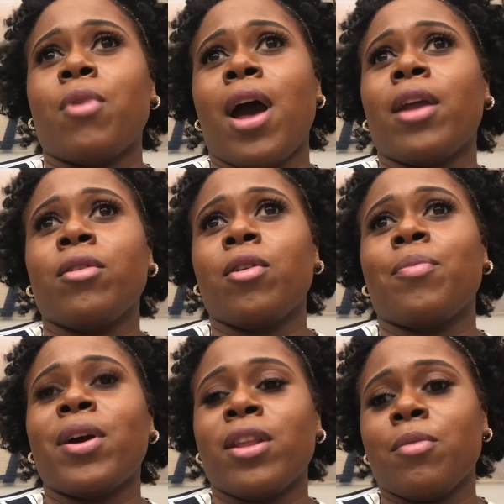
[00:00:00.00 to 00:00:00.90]
I don't know
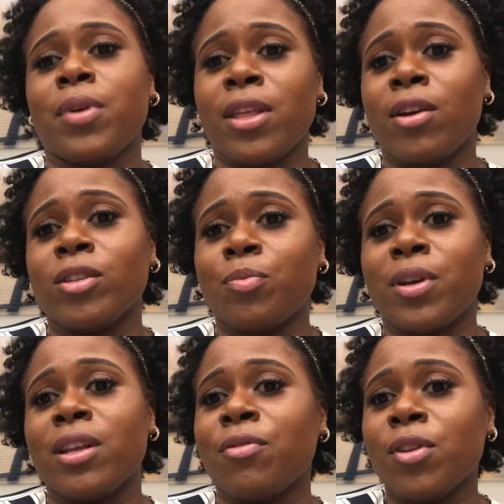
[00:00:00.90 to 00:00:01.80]
about anybody else,
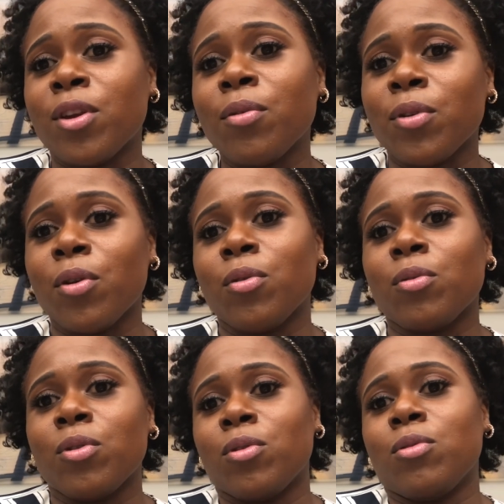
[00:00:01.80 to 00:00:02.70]
but if you don't
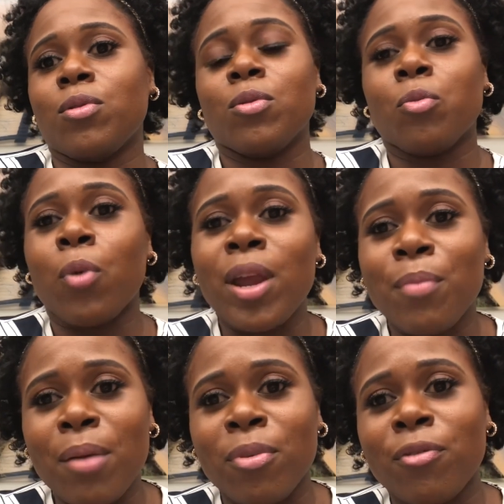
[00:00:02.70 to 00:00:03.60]
know, Rate
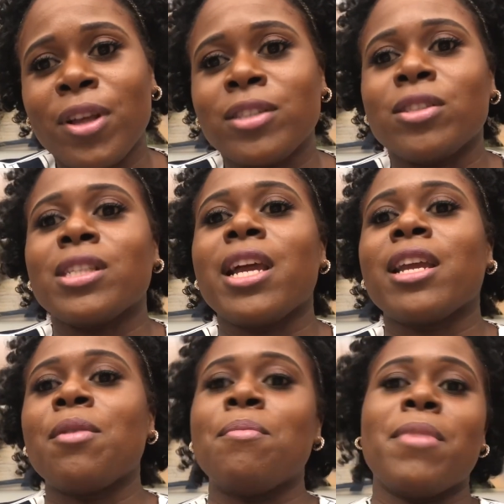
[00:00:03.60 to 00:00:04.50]
My Professor is
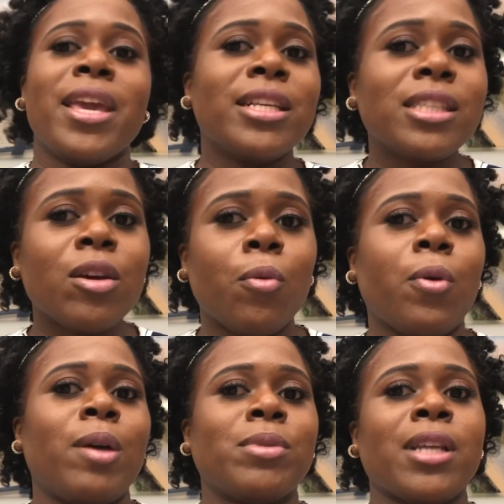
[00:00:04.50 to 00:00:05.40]
an amazing
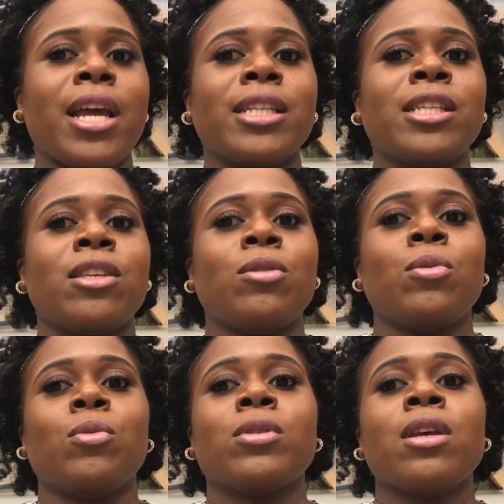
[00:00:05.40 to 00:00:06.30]
website to
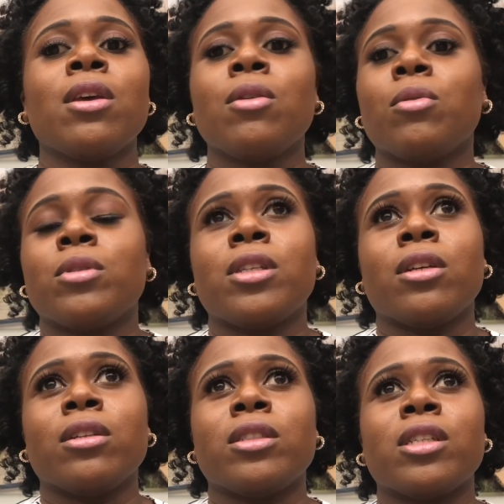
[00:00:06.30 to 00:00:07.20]
use
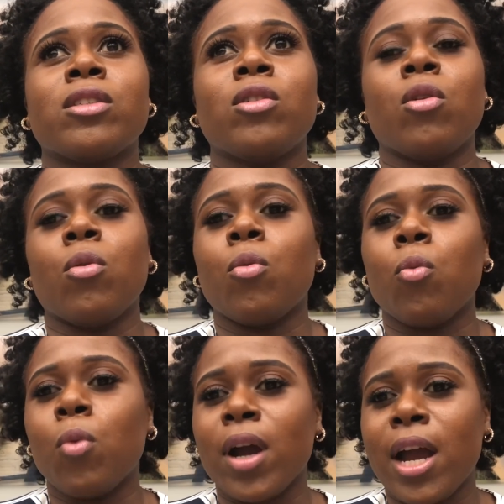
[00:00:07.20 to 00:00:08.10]
to just know
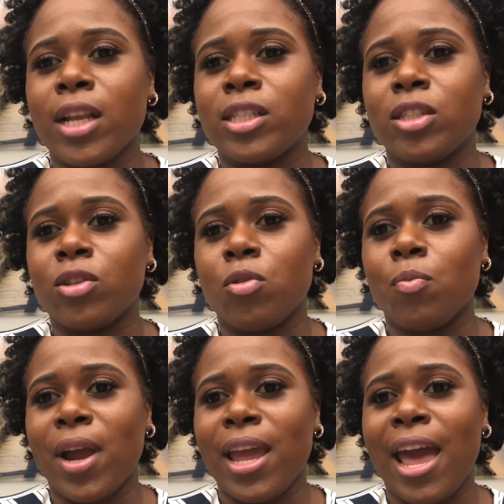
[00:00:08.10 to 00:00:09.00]
what kind of teacher you
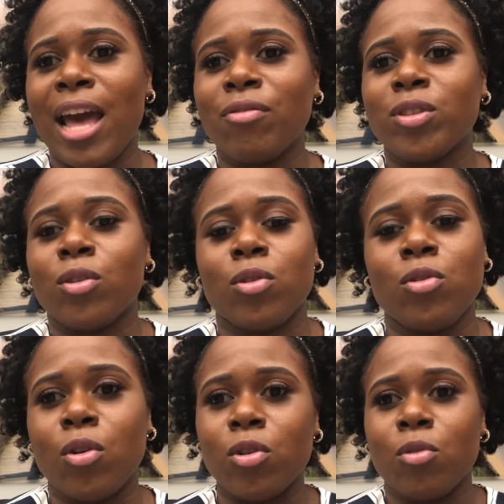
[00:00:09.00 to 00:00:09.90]
might have. So, you
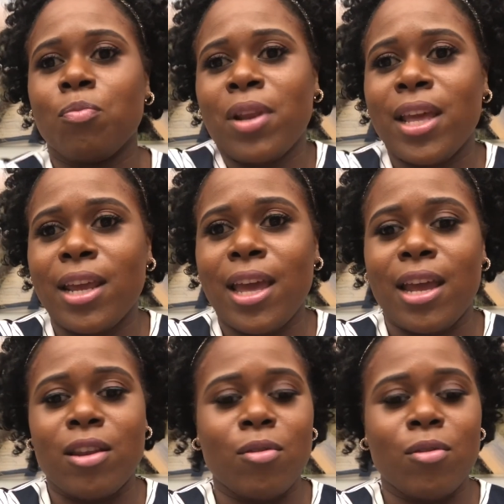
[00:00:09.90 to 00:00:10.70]
plan ahead.